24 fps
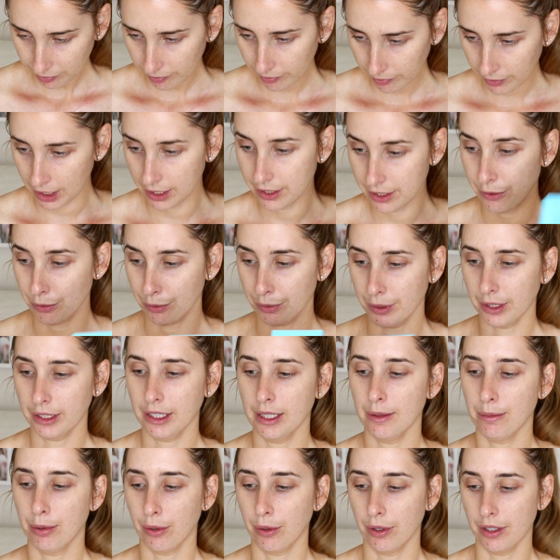It's really
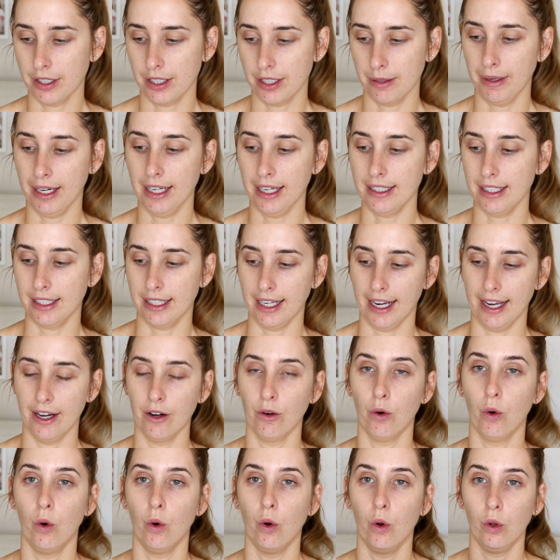important to me to get
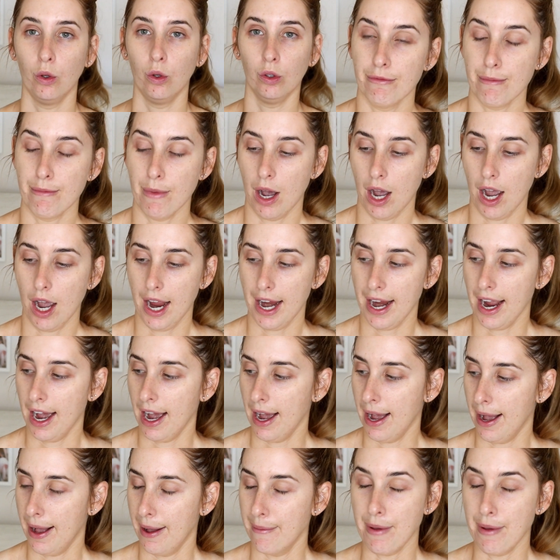all my
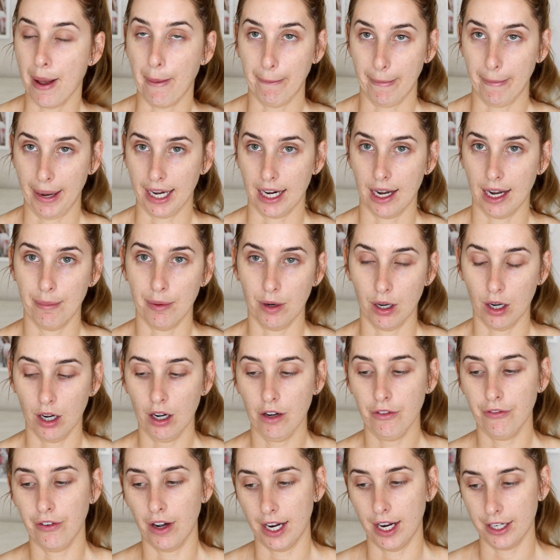makeup
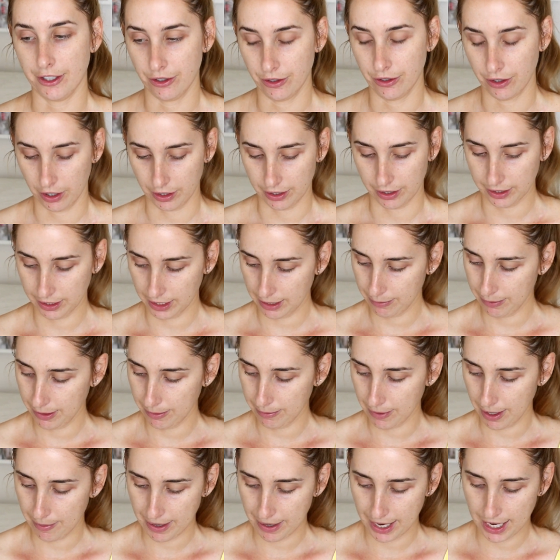off. I do not sleep in
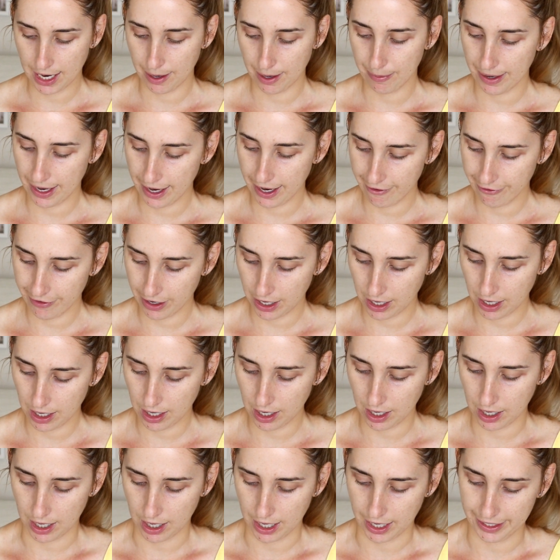my makeup ever.
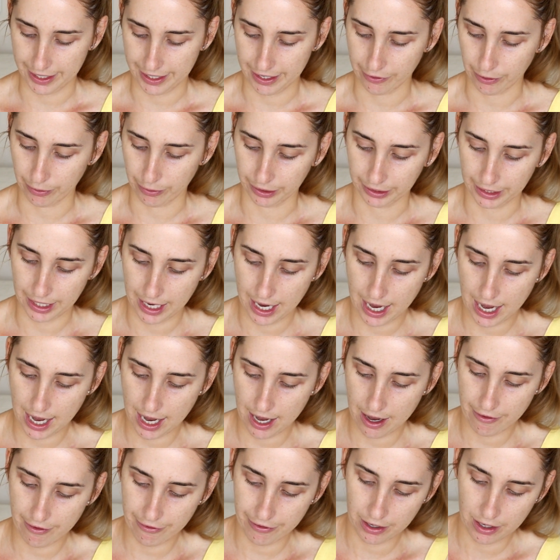I never really
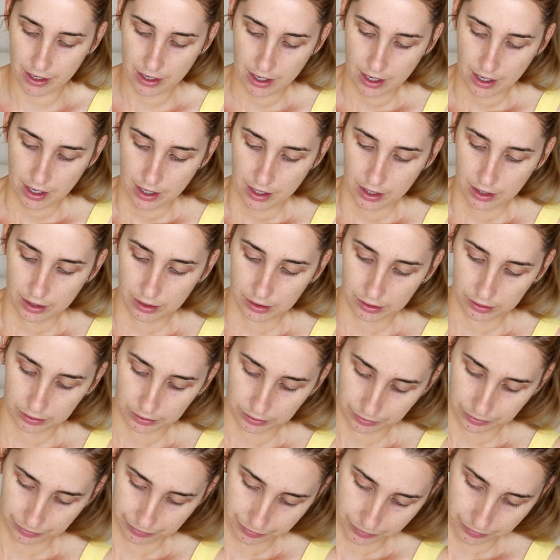have.
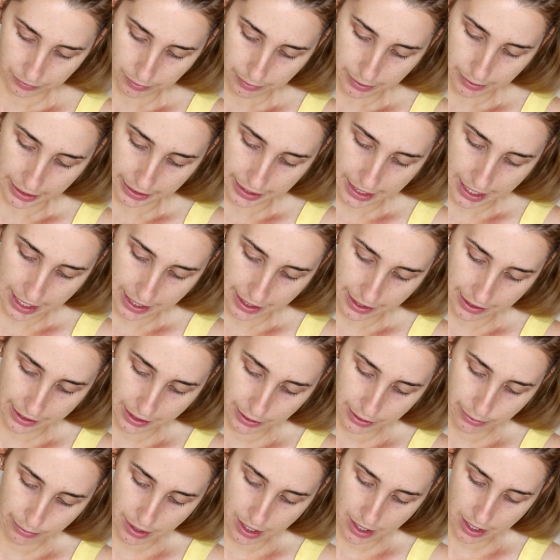I'm nearly out of
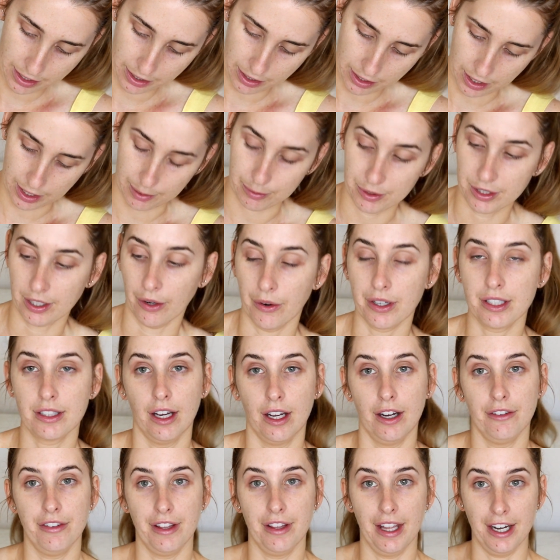this one. I am so
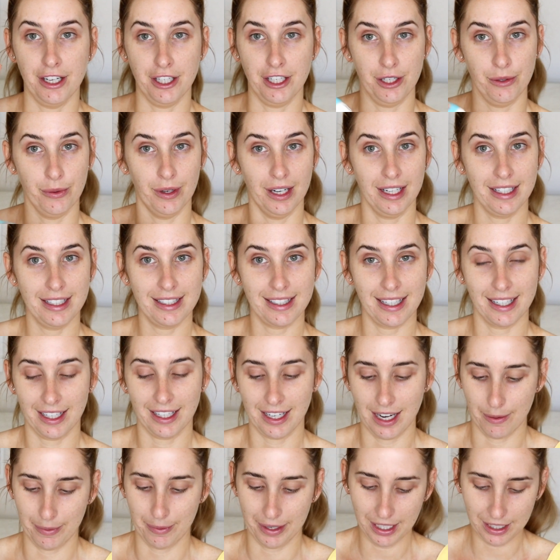excited for their new ones that are
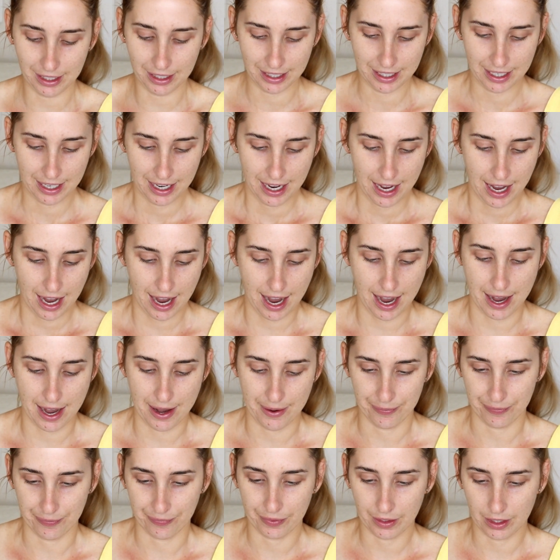coming.
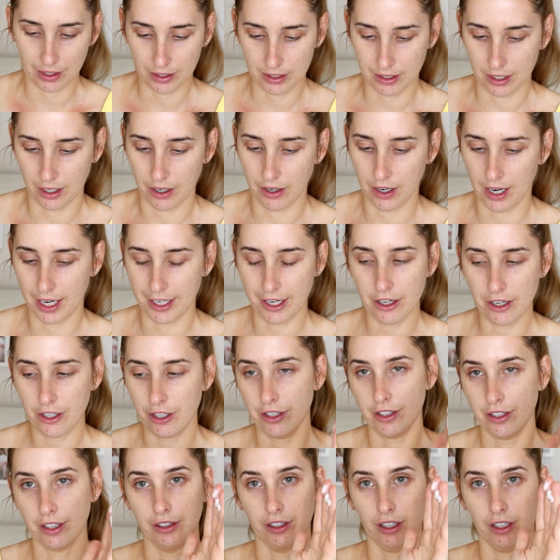So I don't
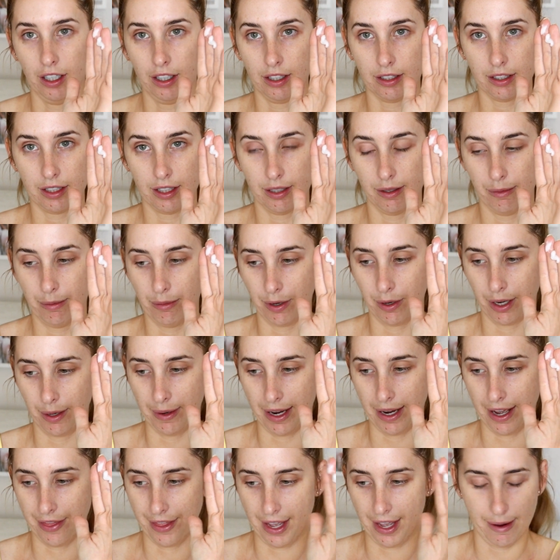use a lot, probably
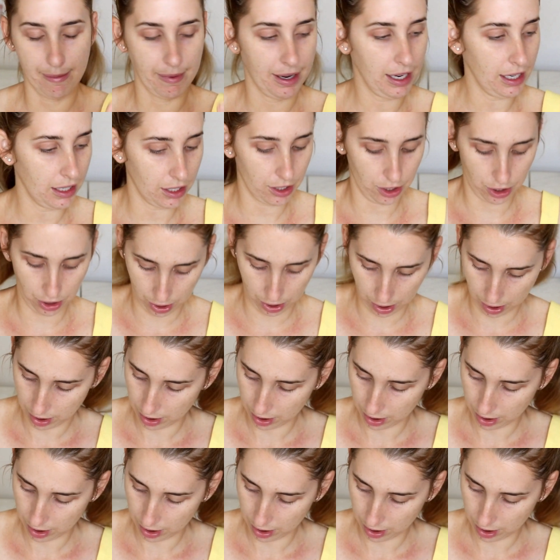about that much.